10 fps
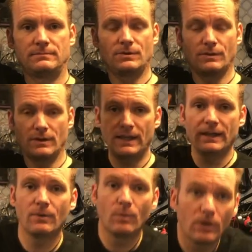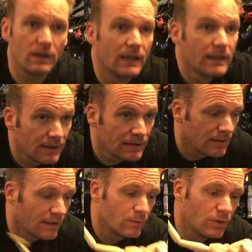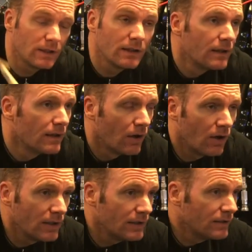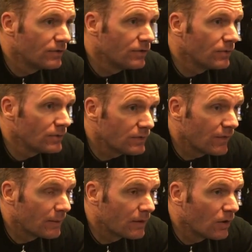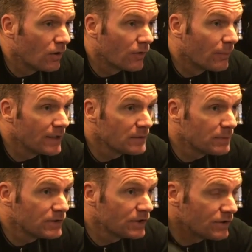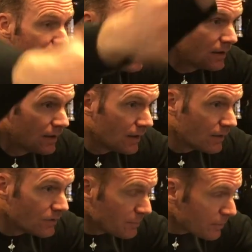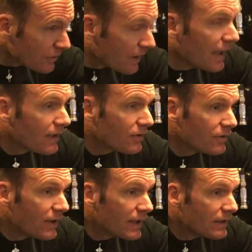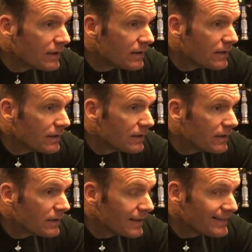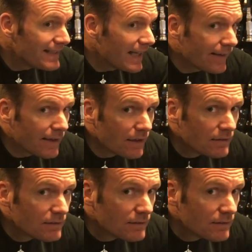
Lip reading: So you're laying in the water like this, like Woody. All you need to do is go from this position, just put your hand on your head and stay there.